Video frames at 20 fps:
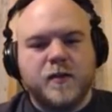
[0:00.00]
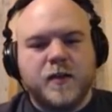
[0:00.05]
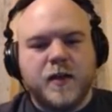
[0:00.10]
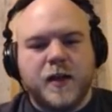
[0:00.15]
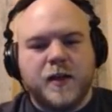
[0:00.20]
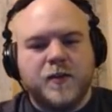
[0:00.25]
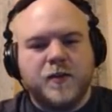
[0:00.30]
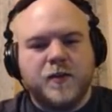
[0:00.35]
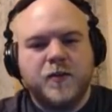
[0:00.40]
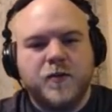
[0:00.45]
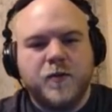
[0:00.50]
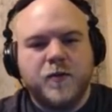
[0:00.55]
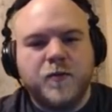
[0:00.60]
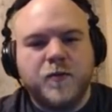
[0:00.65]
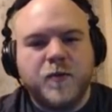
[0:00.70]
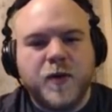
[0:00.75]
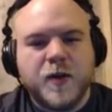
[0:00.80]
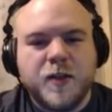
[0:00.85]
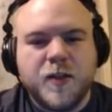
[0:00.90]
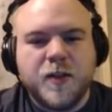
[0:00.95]
take too
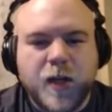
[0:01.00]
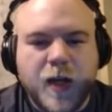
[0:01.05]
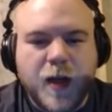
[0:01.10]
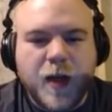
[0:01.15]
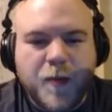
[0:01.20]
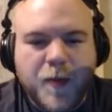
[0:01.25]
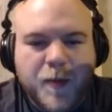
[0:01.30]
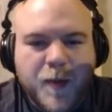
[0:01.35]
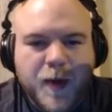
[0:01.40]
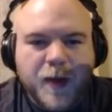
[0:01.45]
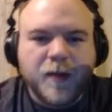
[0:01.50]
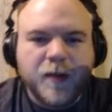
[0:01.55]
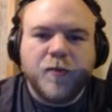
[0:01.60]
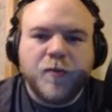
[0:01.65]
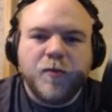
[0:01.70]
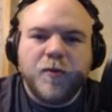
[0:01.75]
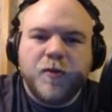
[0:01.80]
much time to make their